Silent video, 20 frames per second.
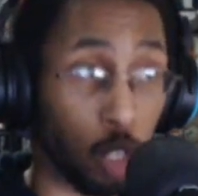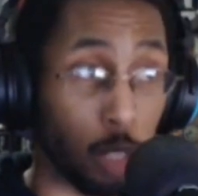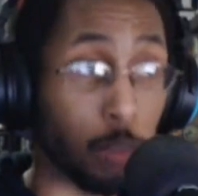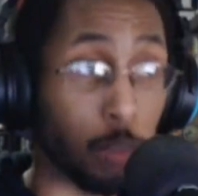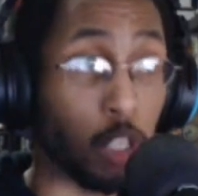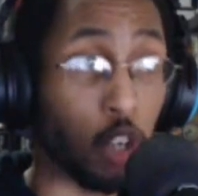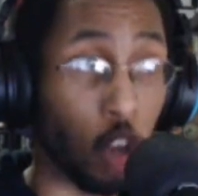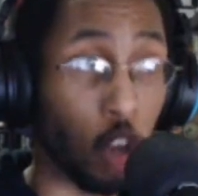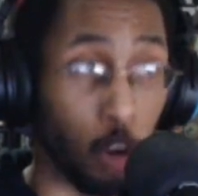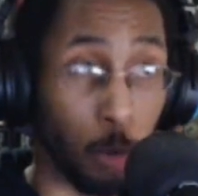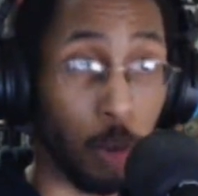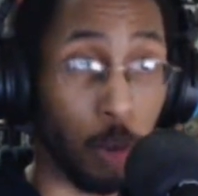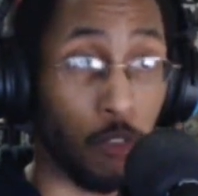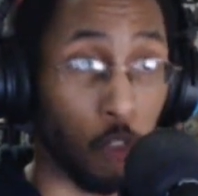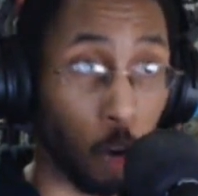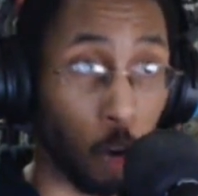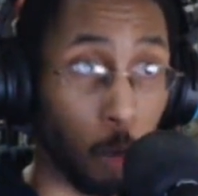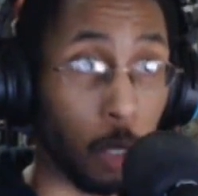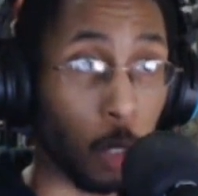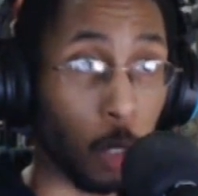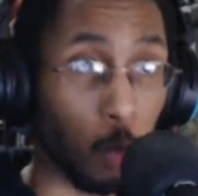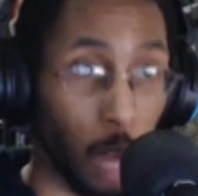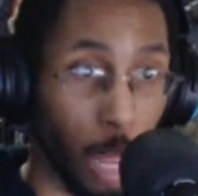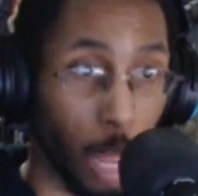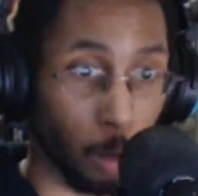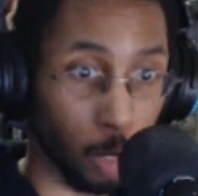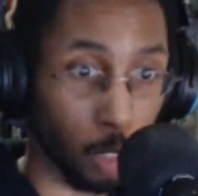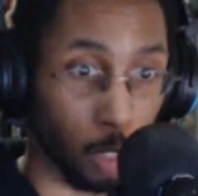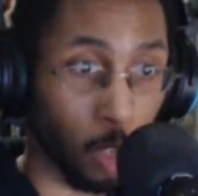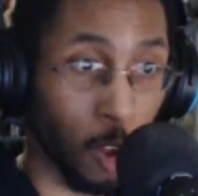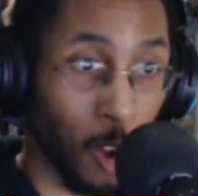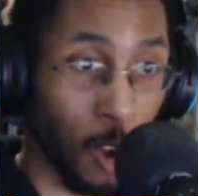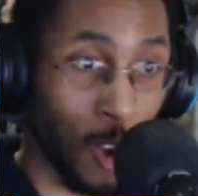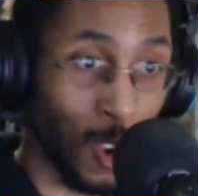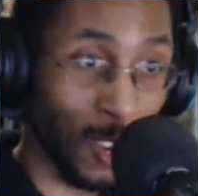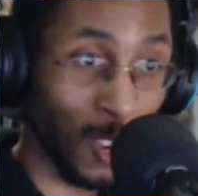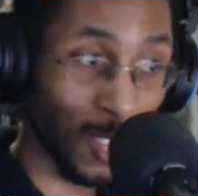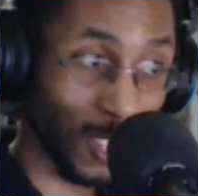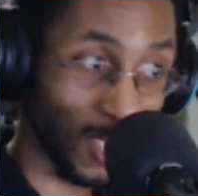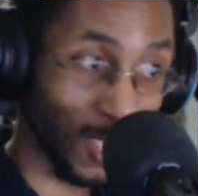extremely homophobic rap
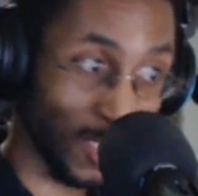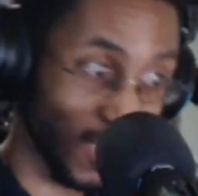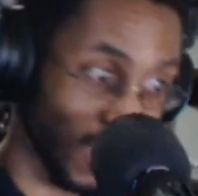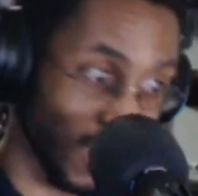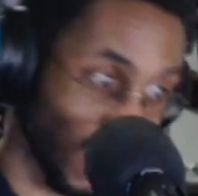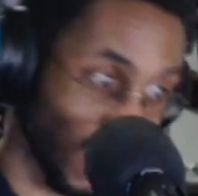song.